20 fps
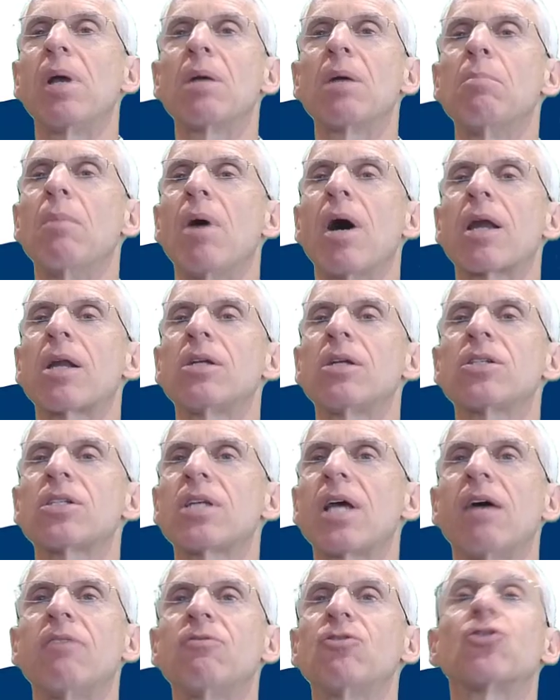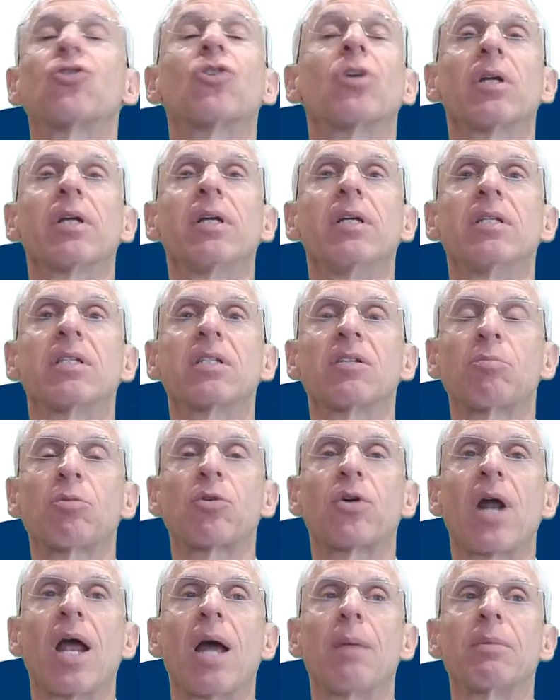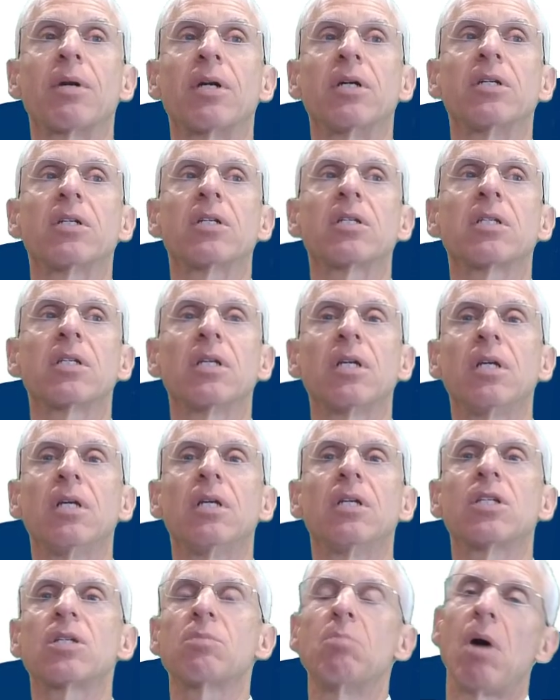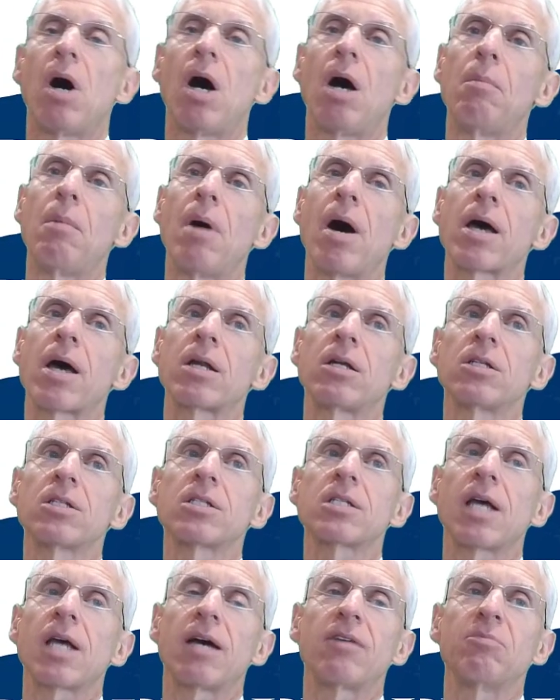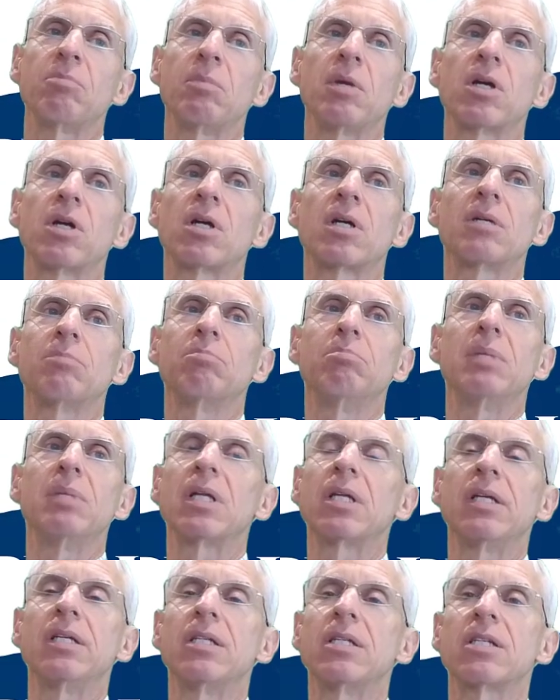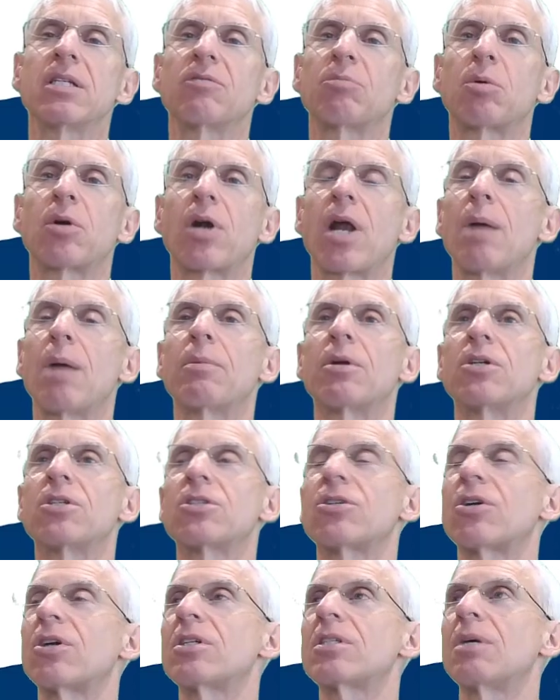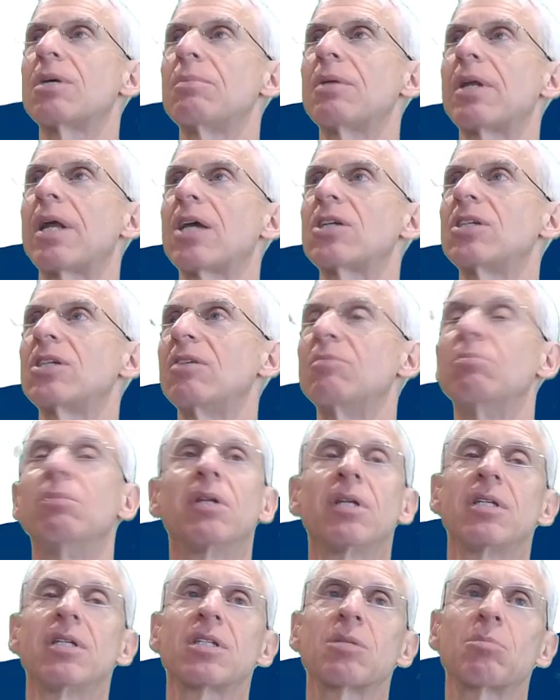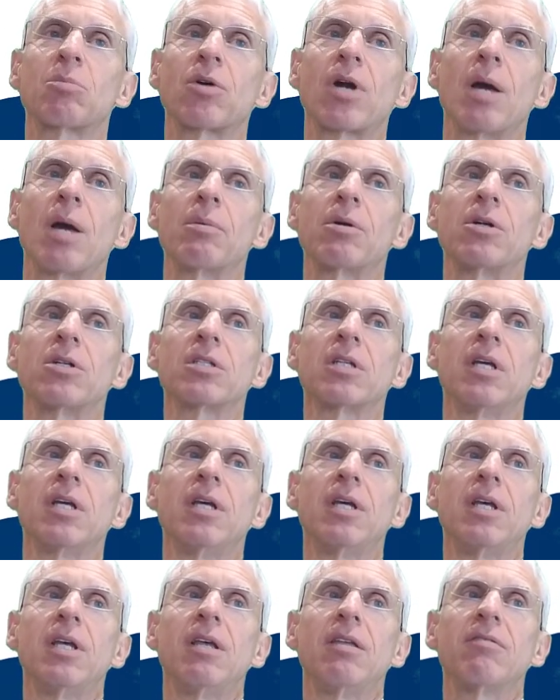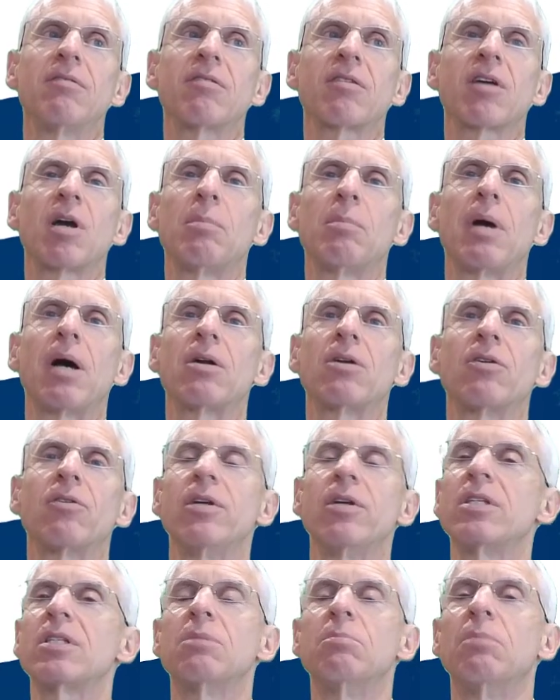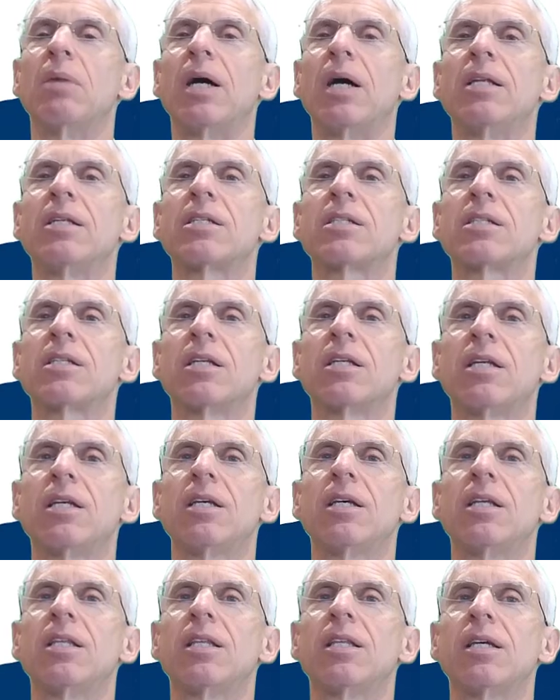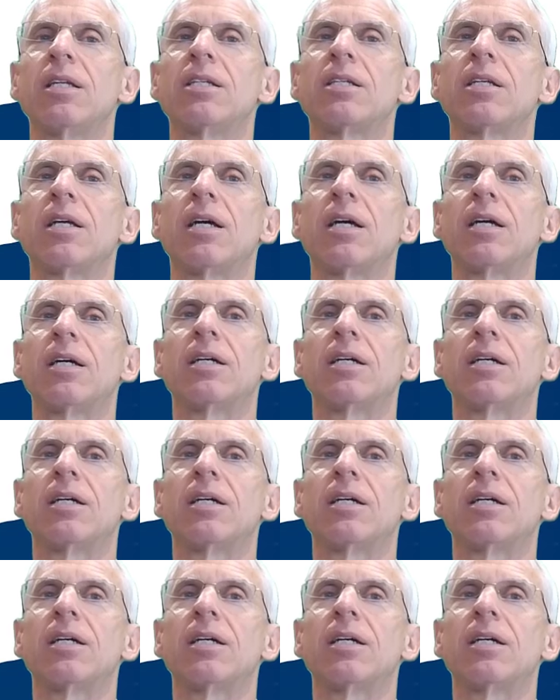big models have trillions of parameters. Small models have mere billions of parameters. There are some that actually have millions of parameters that have come out in recent months that,